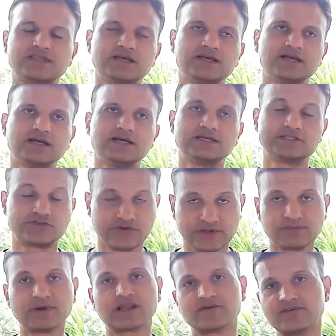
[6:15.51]
the
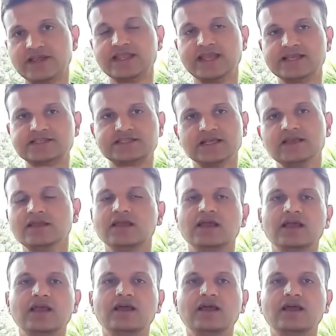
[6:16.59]
treatment of ADHD.